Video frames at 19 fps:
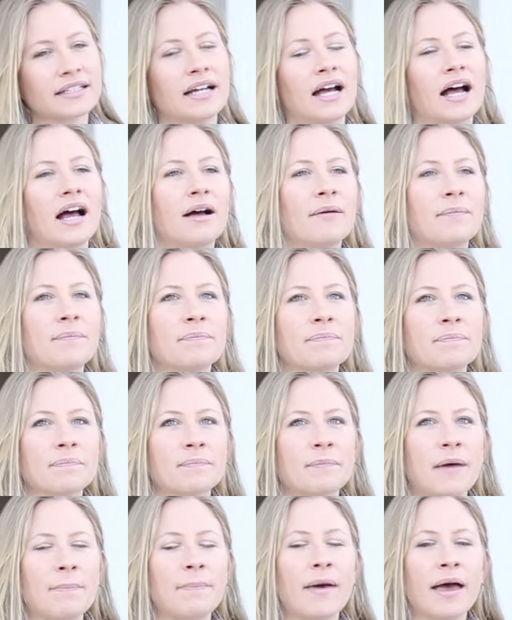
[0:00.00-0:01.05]
Um,
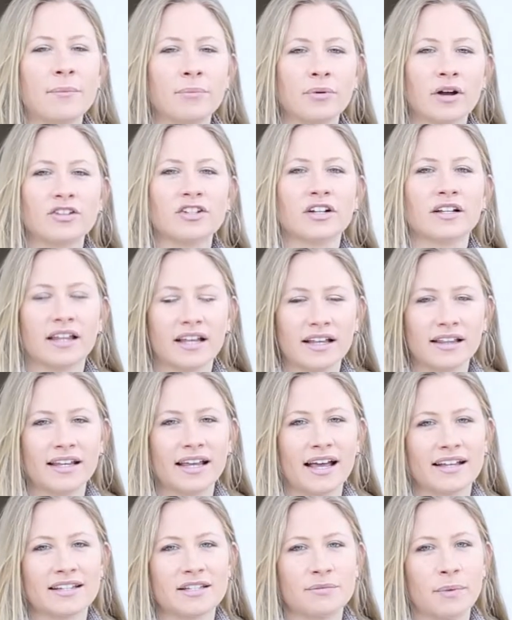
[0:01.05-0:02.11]
my pet project lately
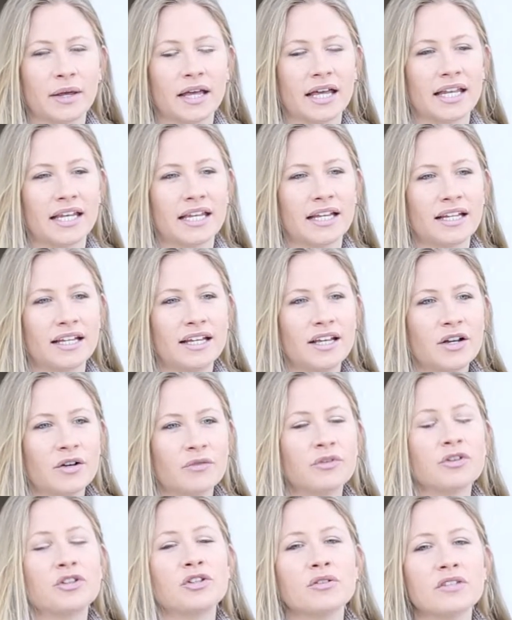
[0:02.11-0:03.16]
has been
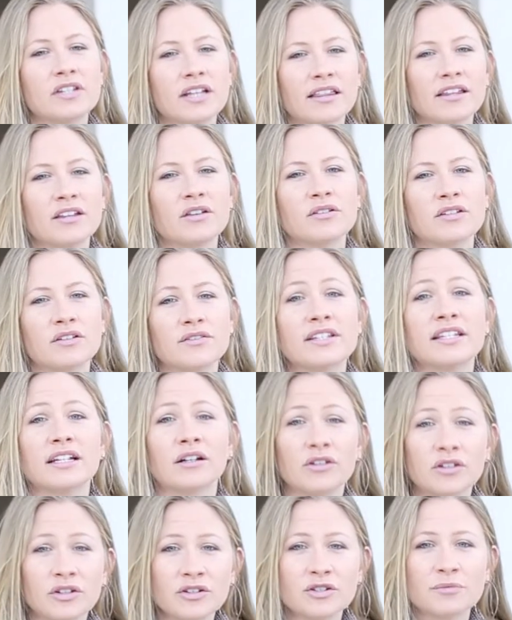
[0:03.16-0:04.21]
reducing the use of
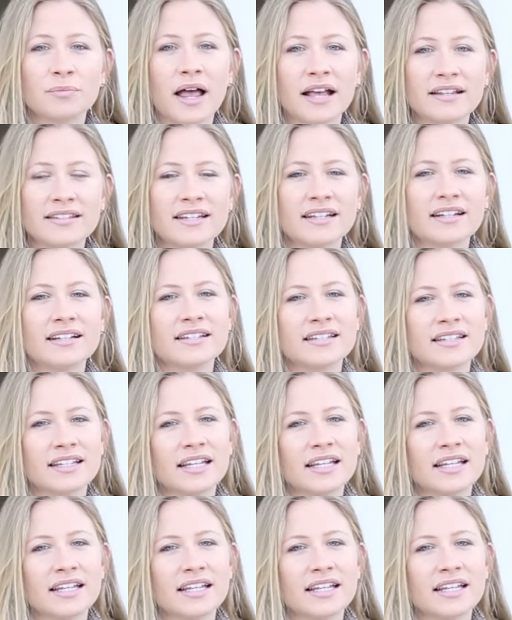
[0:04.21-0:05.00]
single-use plastics